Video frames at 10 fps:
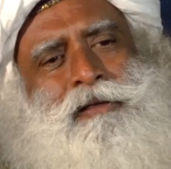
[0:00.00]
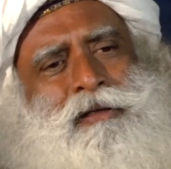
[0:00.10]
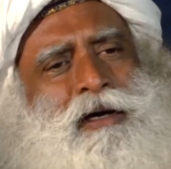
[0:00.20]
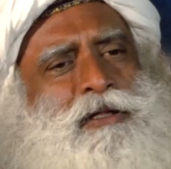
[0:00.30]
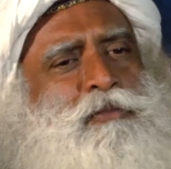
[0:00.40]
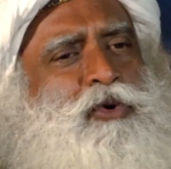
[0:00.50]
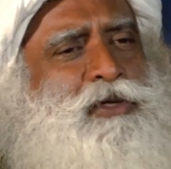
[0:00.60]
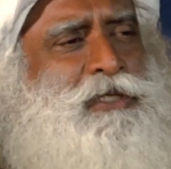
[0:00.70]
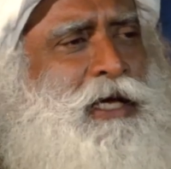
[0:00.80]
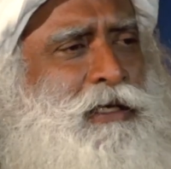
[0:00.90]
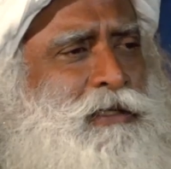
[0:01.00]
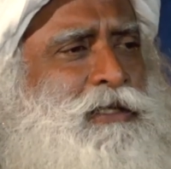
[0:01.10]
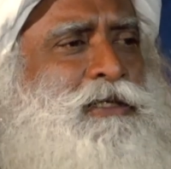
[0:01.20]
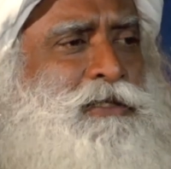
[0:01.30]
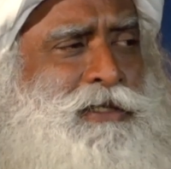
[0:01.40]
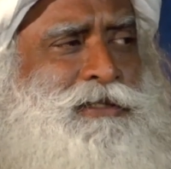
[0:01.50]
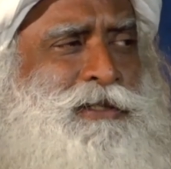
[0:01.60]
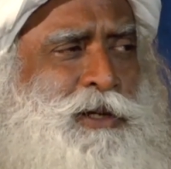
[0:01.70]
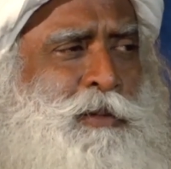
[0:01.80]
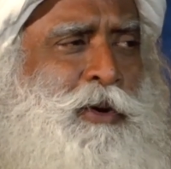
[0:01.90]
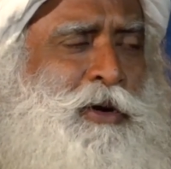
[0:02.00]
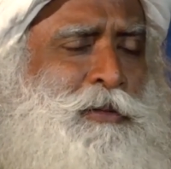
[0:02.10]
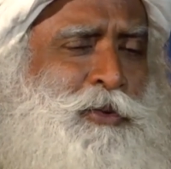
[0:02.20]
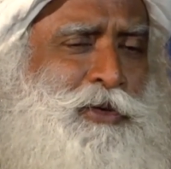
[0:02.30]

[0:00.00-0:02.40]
on the motorcycle these days, these are all modern